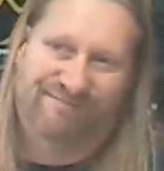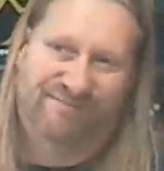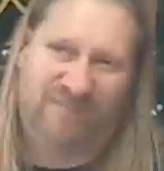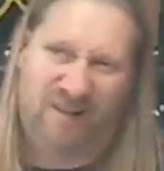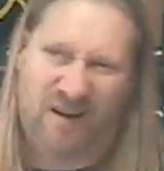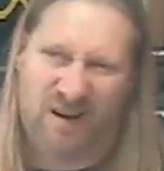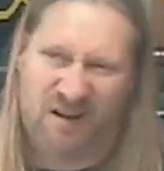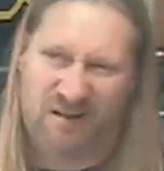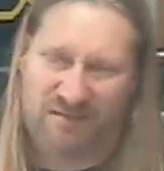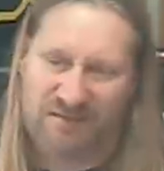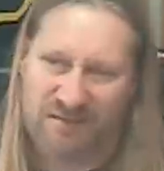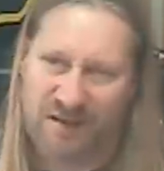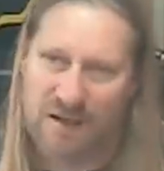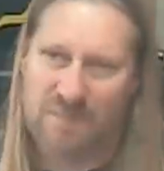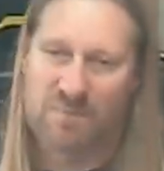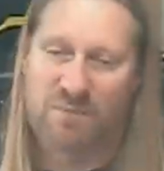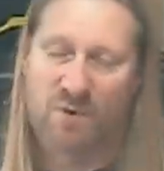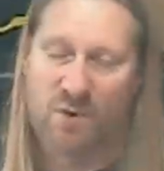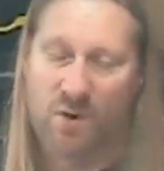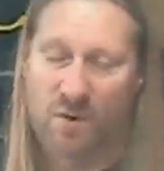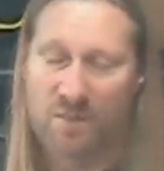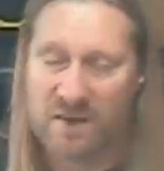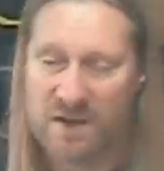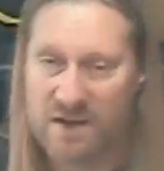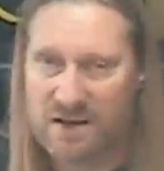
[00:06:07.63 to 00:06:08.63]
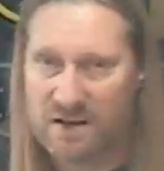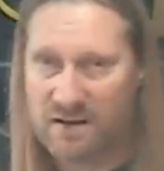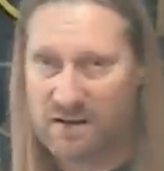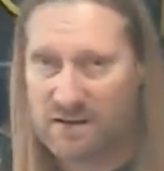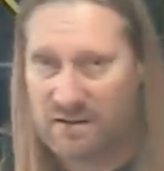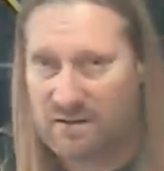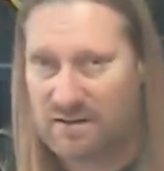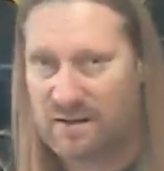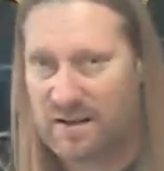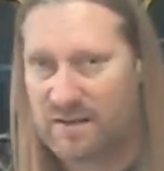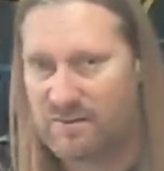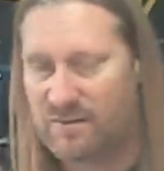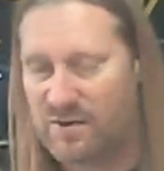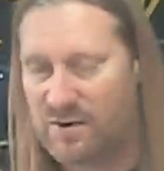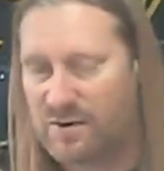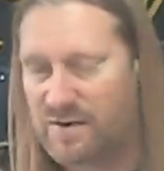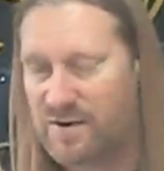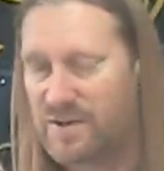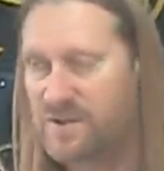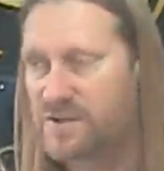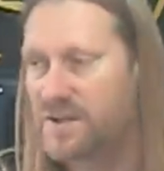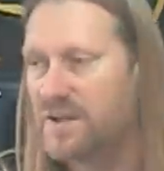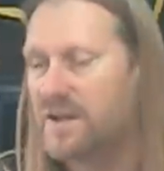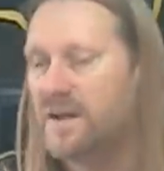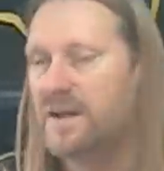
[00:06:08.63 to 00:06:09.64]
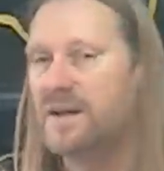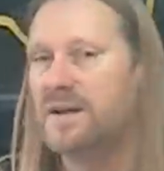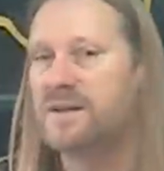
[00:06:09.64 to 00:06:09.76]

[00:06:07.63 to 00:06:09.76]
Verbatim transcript: yeah, they bore me, the reviews.